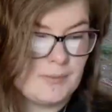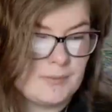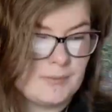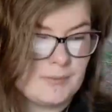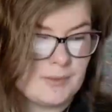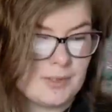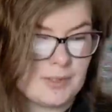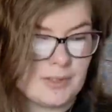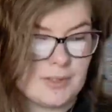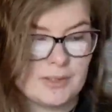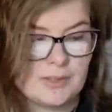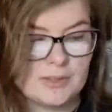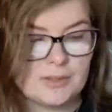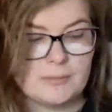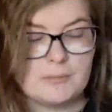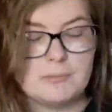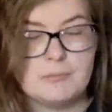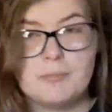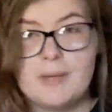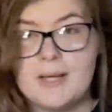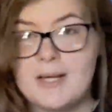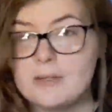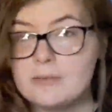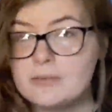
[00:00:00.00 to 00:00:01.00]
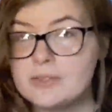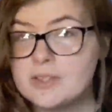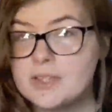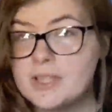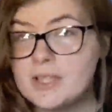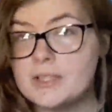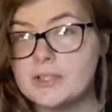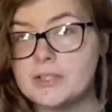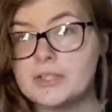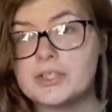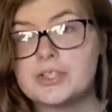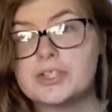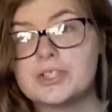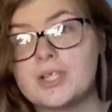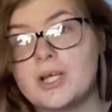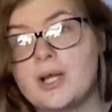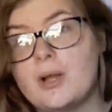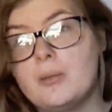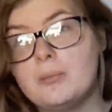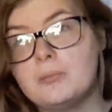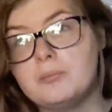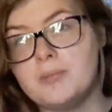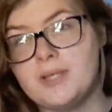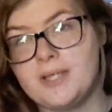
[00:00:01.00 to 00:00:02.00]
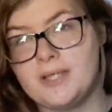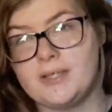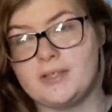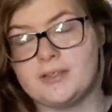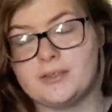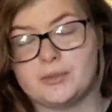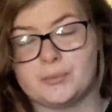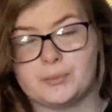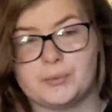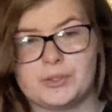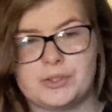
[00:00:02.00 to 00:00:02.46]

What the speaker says: They're mounds and shell middens,